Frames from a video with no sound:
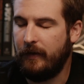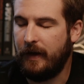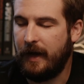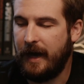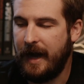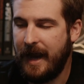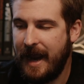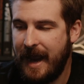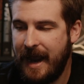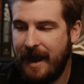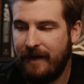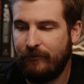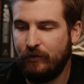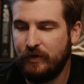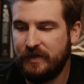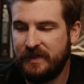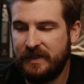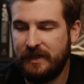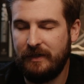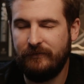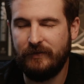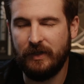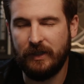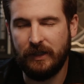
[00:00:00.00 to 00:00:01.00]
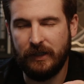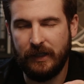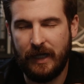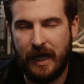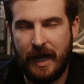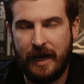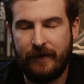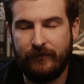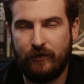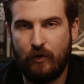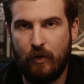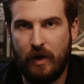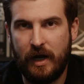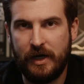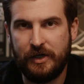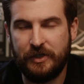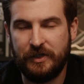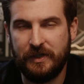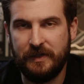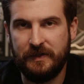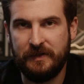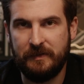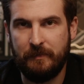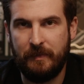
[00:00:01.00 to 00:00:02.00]
I have received a lot of
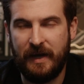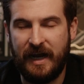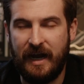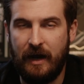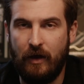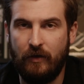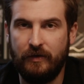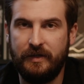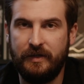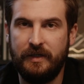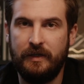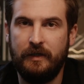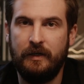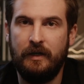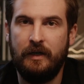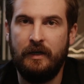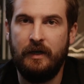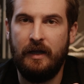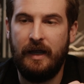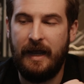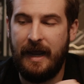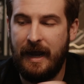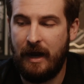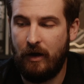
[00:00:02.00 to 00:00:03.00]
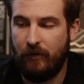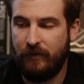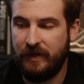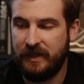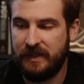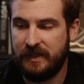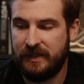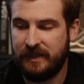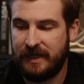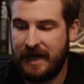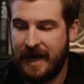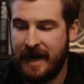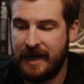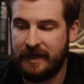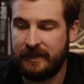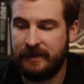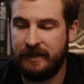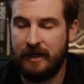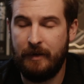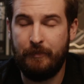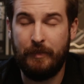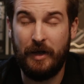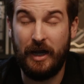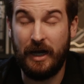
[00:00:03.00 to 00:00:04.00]
questions about how this stacks
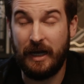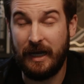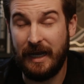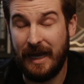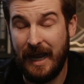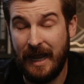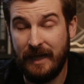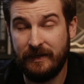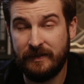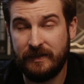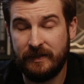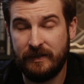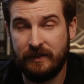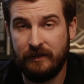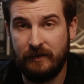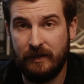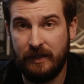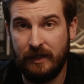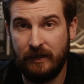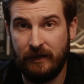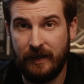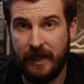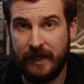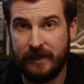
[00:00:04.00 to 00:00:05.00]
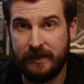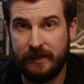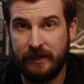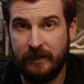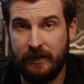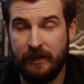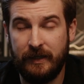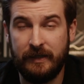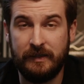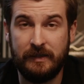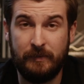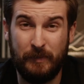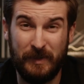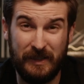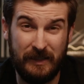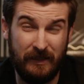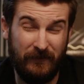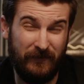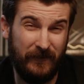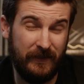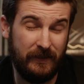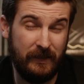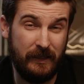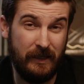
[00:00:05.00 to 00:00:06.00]
up against the Alexa, and
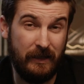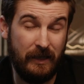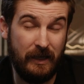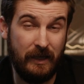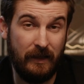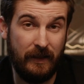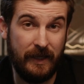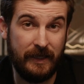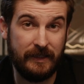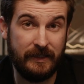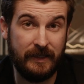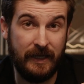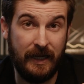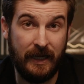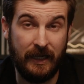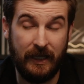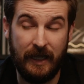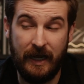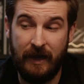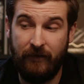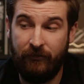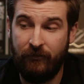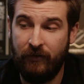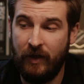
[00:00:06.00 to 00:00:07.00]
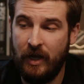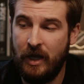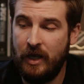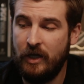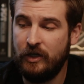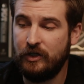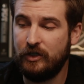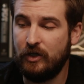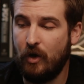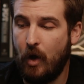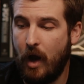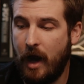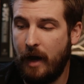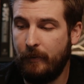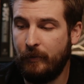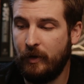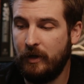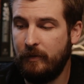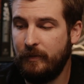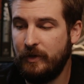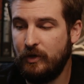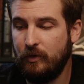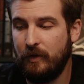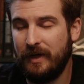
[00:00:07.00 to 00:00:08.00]
specifically the Alexa LF, so I'm
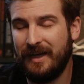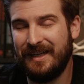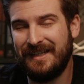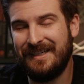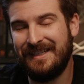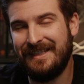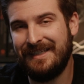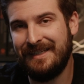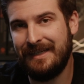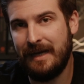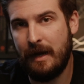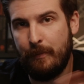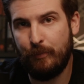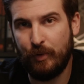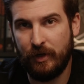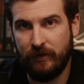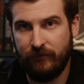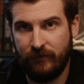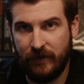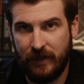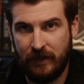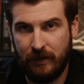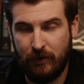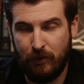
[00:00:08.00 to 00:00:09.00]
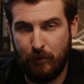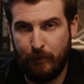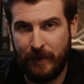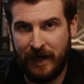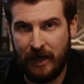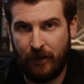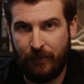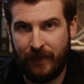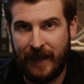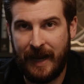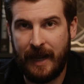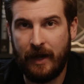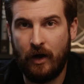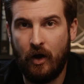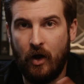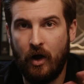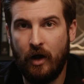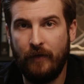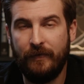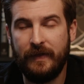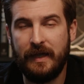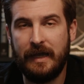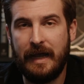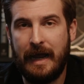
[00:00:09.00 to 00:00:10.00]
going to be doing a separate video about that
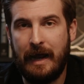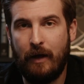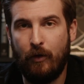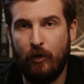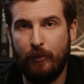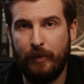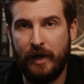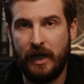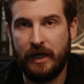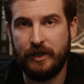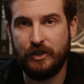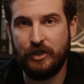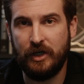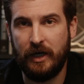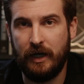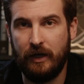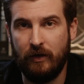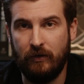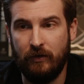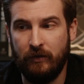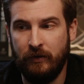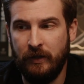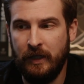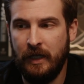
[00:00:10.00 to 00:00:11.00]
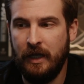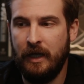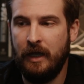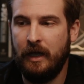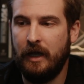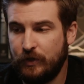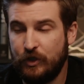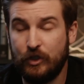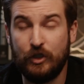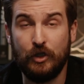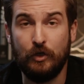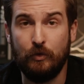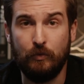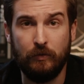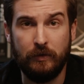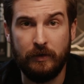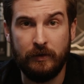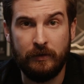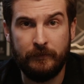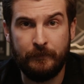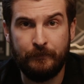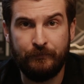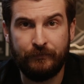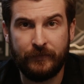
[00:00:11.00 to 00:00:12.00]
on the Owlbot channel
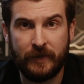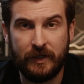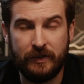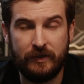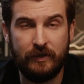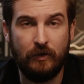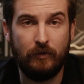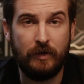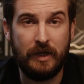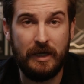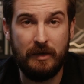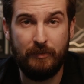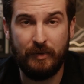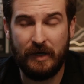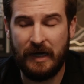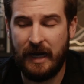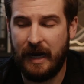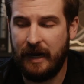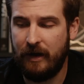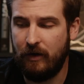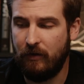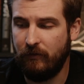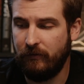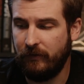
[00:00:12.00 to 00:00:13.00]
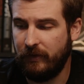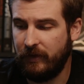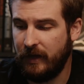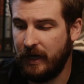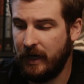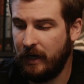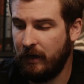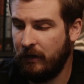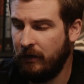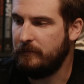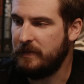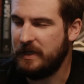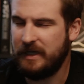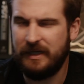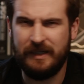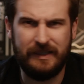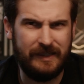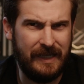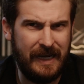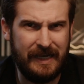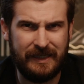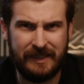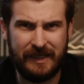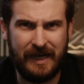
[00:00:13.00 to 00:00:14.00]
soon, so keep an eye over there,
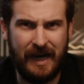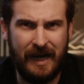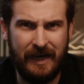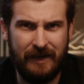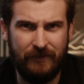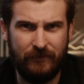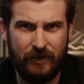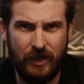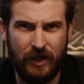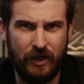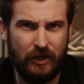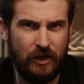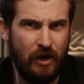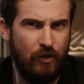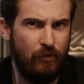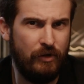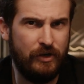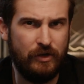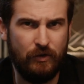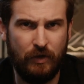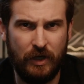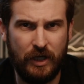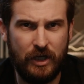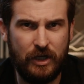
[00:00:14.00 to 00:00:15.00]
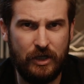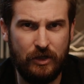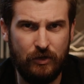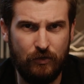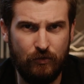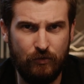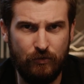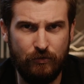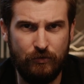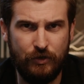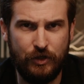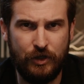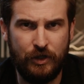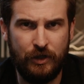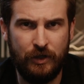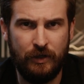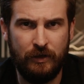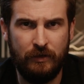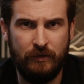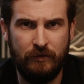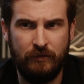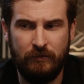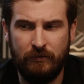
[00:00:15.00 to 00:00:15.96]
because that's kind of going to go into a huge